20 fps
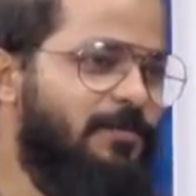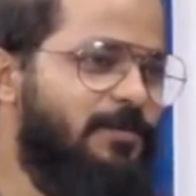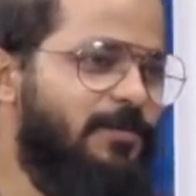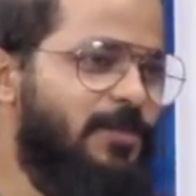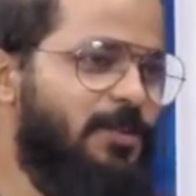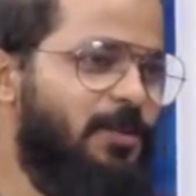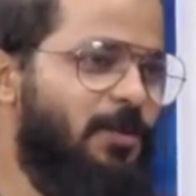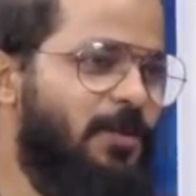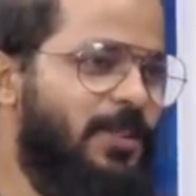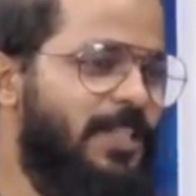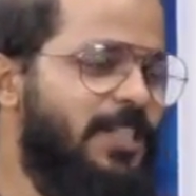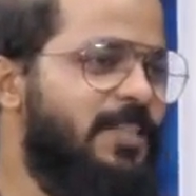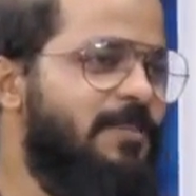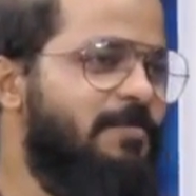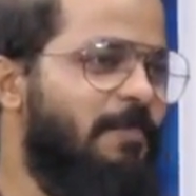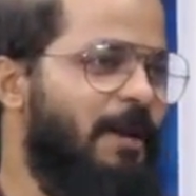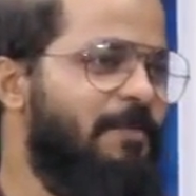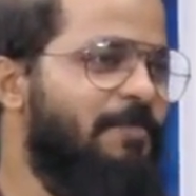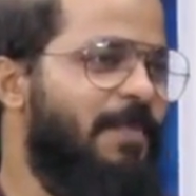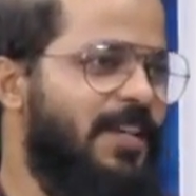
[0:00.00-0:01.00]
So this is
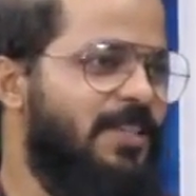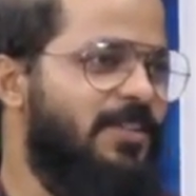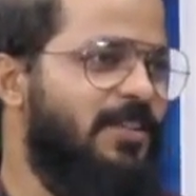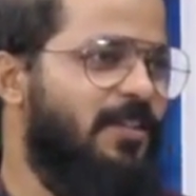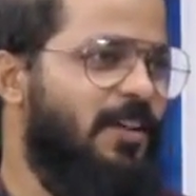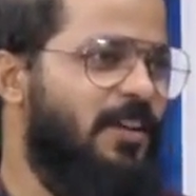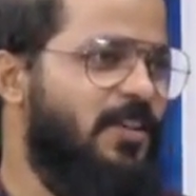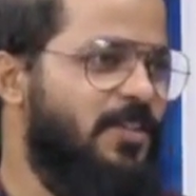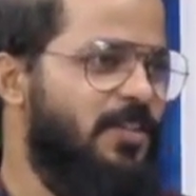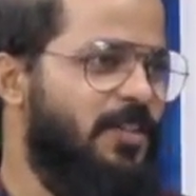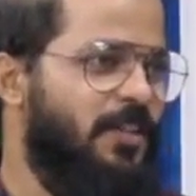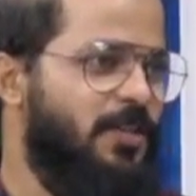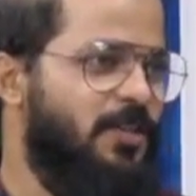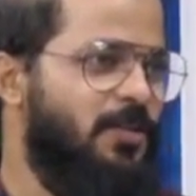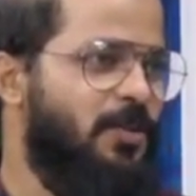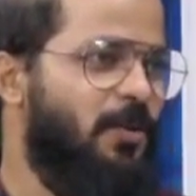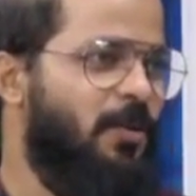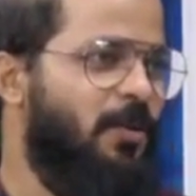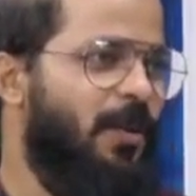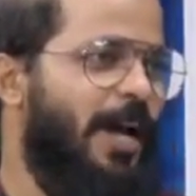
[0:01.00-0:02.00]
my major concern.
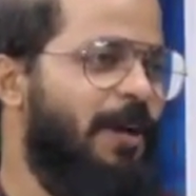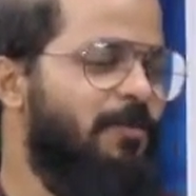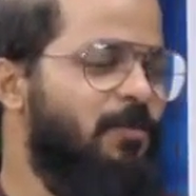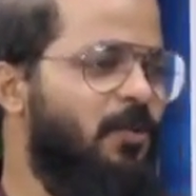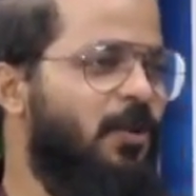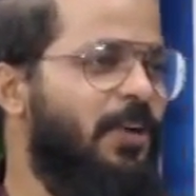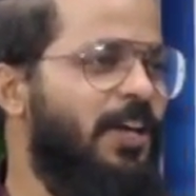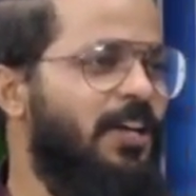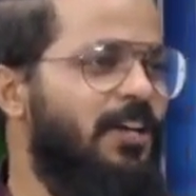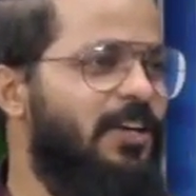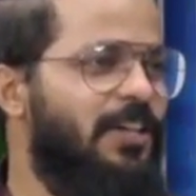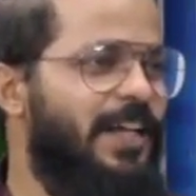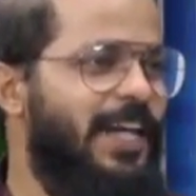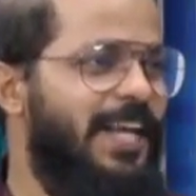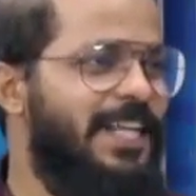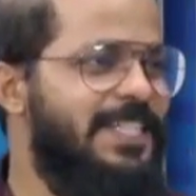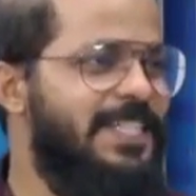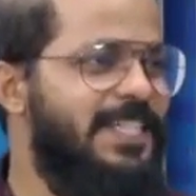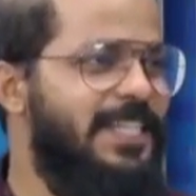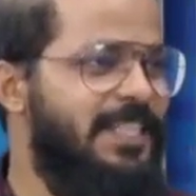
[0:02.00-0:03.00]
So I'm working on a
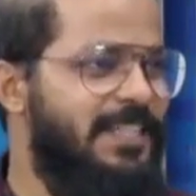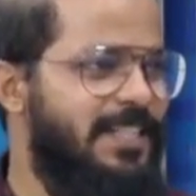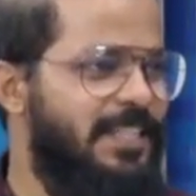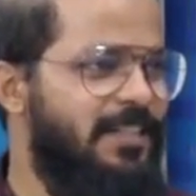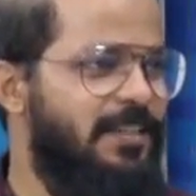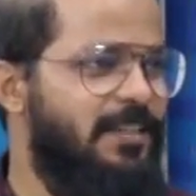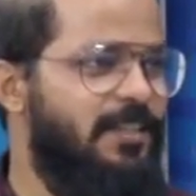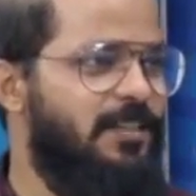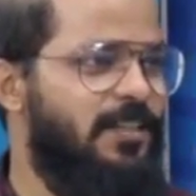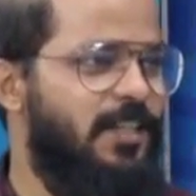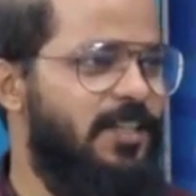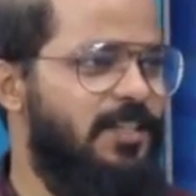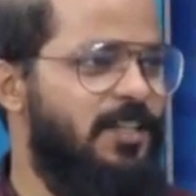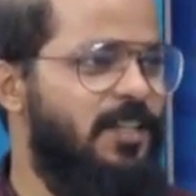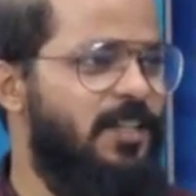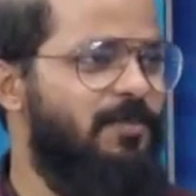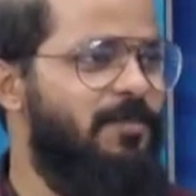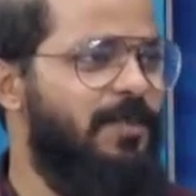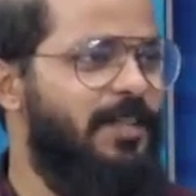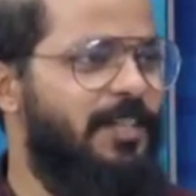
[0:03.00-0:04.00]
SDG,
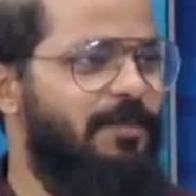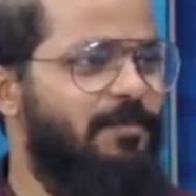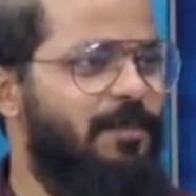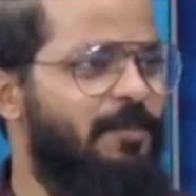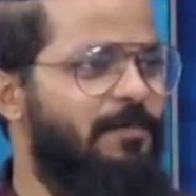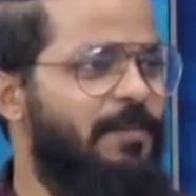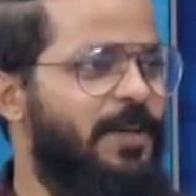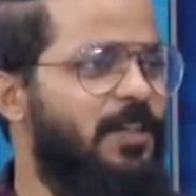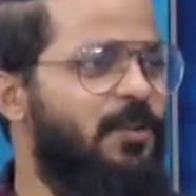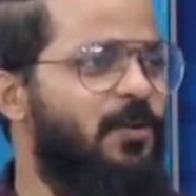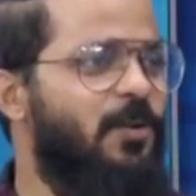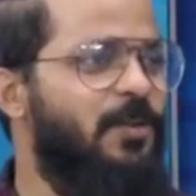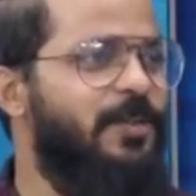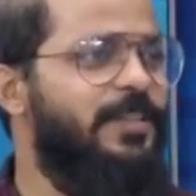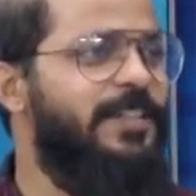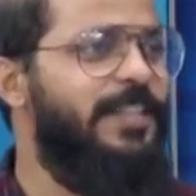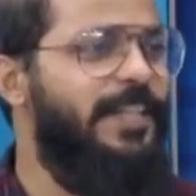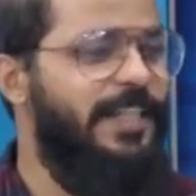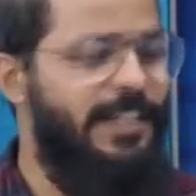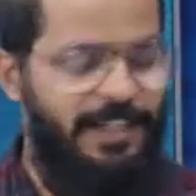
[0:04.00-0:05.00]
Sustainable Development Goal
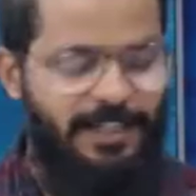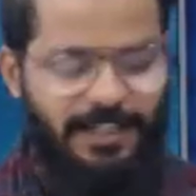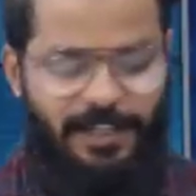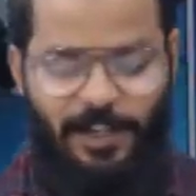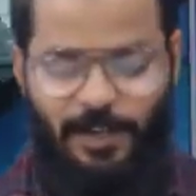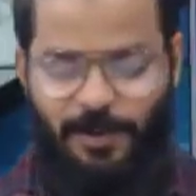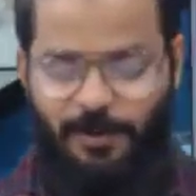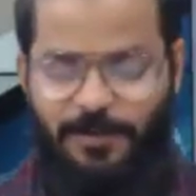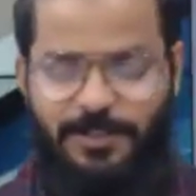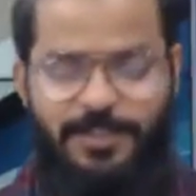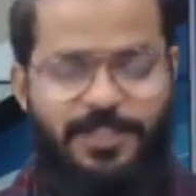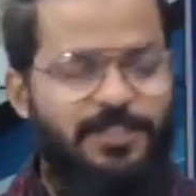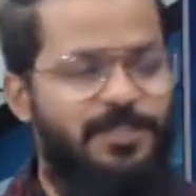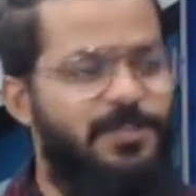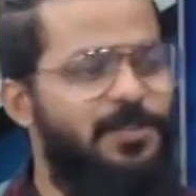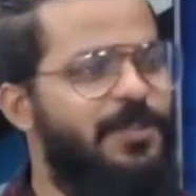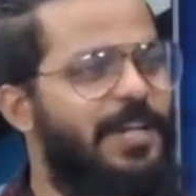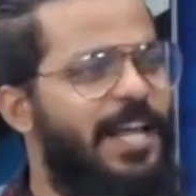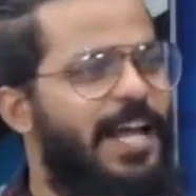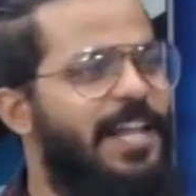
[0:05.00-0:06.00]
3, which is
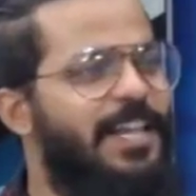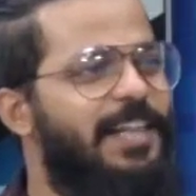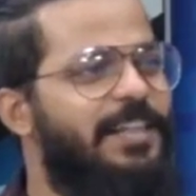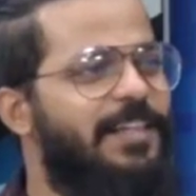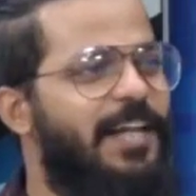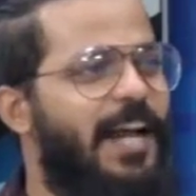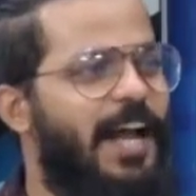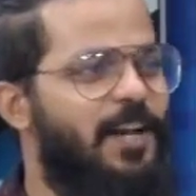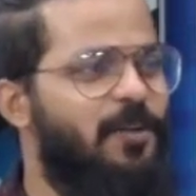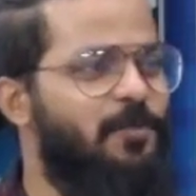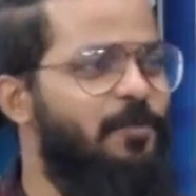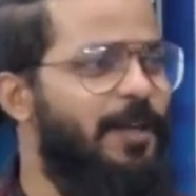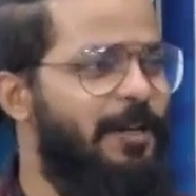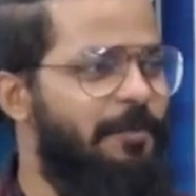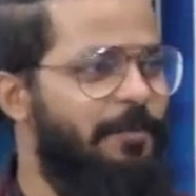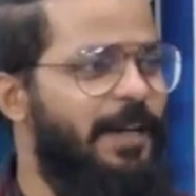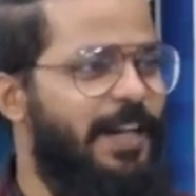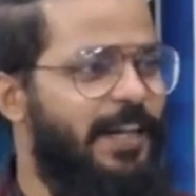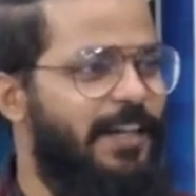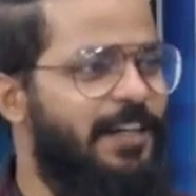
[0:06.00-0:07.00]
good health and
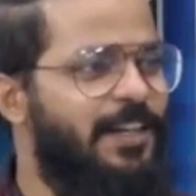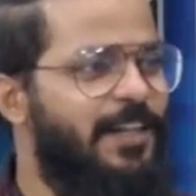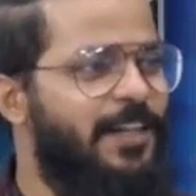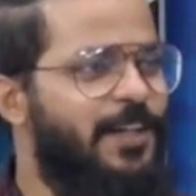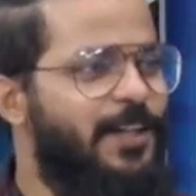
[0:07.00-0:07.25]
well-being.